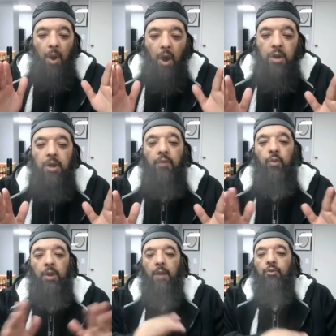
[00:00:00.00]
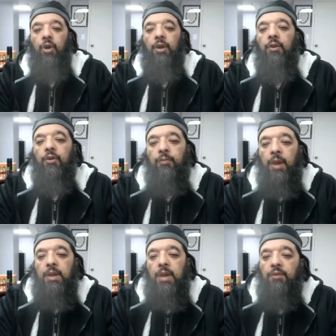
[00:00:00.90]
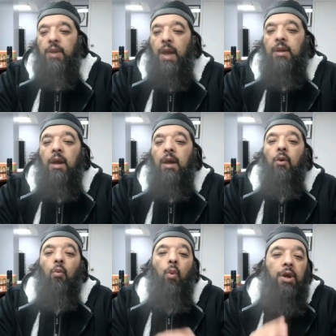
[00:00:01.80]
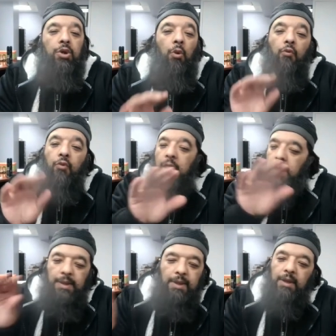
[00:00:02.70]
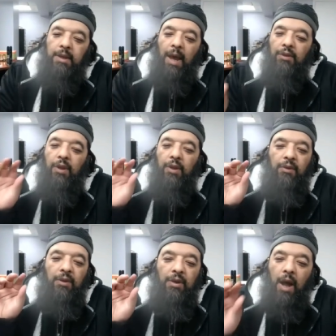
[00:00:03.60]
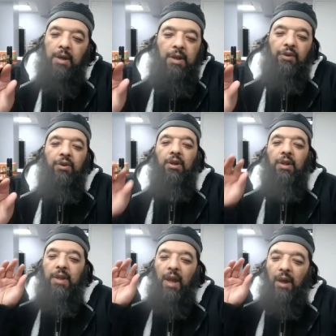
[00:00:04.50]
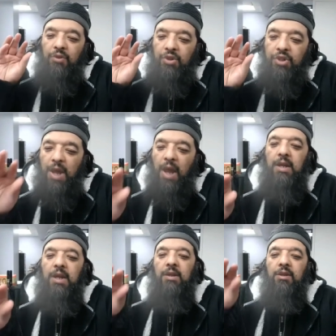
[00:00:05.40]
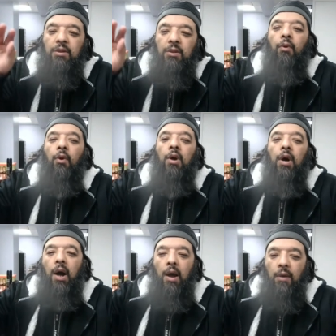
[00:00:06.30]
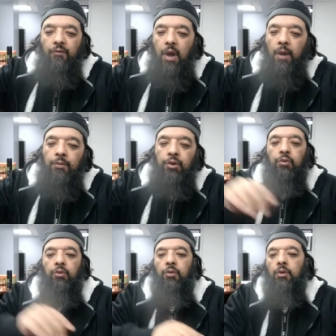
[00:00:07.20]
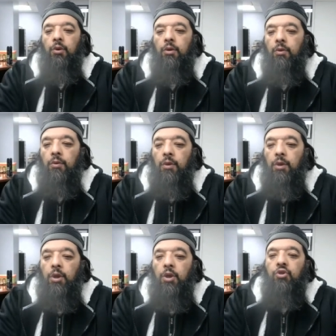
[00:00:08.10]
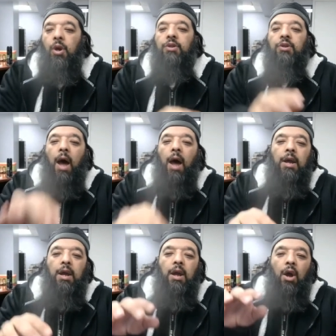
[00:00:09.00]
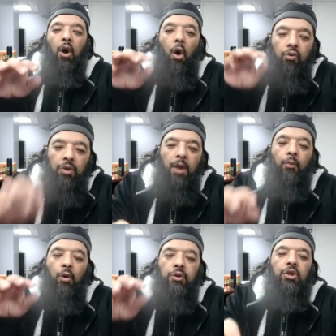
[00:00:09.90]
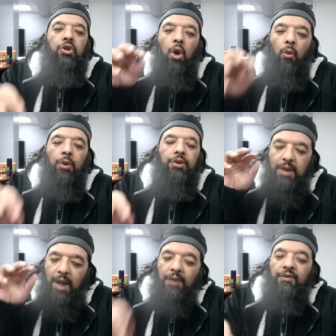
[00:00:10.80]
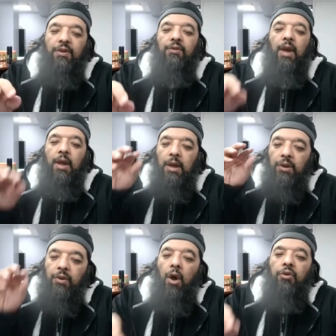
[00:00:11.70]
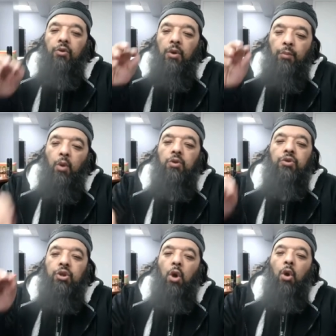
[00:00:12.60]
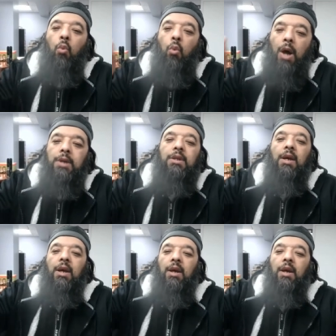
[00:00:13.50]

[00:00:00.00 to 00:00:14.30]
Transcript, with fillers: part of what I'm trying to explain is that what you read in the text is not necessarily the understanding that the fuqaha have come to. So it's not only important to know what the text is saying, it is also important to know what